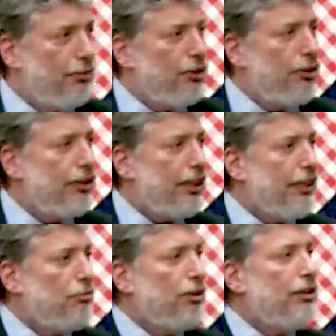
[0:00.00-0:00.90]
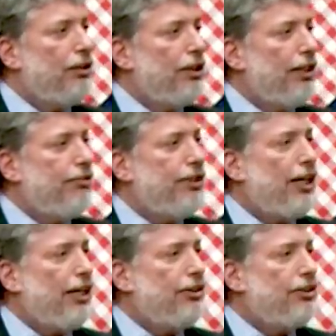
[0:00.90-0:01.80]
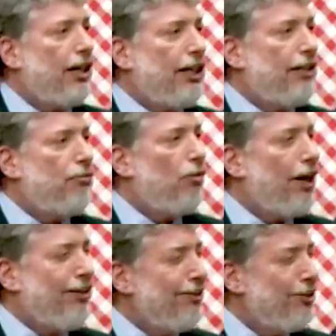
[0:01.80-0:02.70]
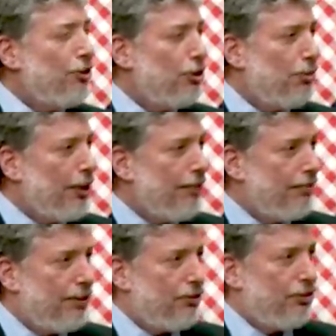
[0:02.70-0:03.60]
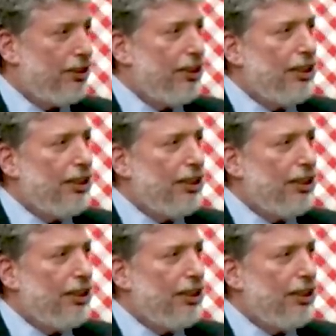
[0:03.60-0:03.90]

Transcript: Because it relieves the anxiety of why don't the Jews believe this?